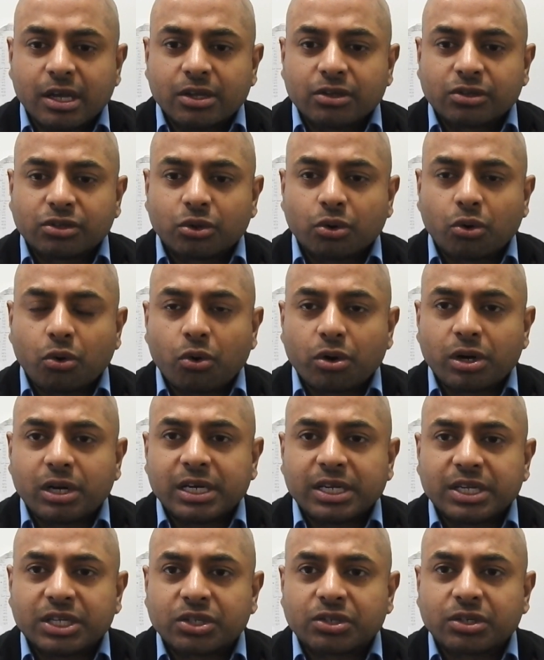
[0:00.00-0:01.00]
So oral
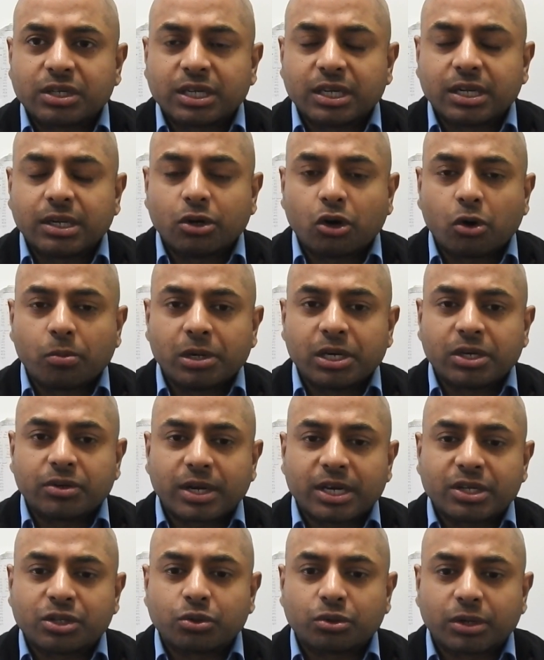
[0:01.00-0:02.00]
history normally
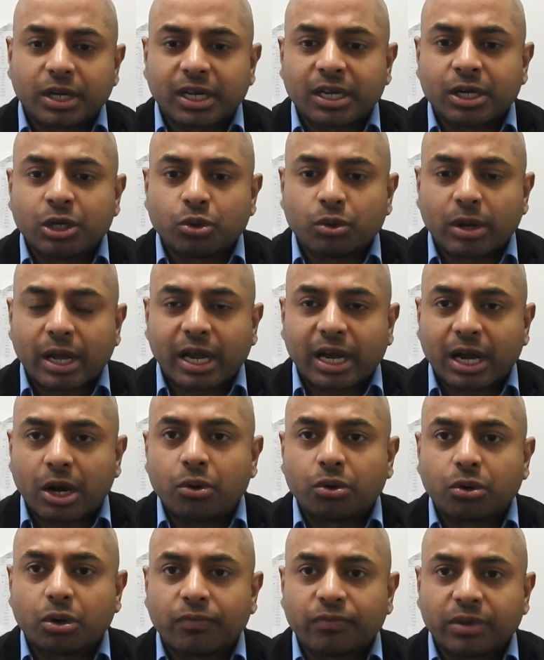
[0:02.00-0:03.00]
tries to take into
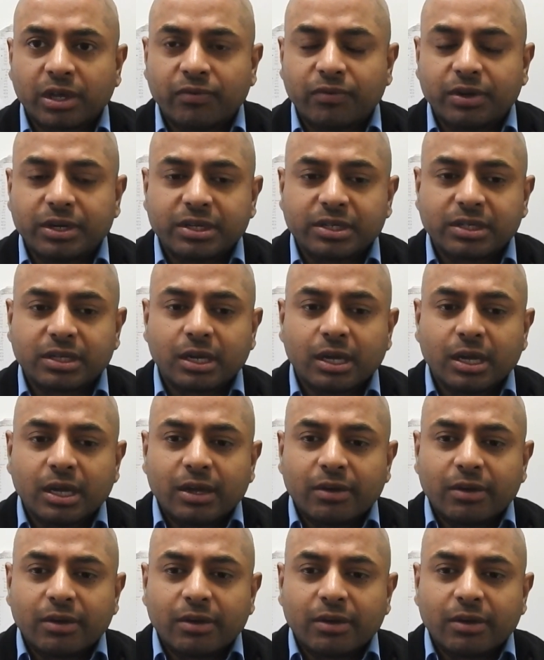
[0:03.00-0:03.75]
account of events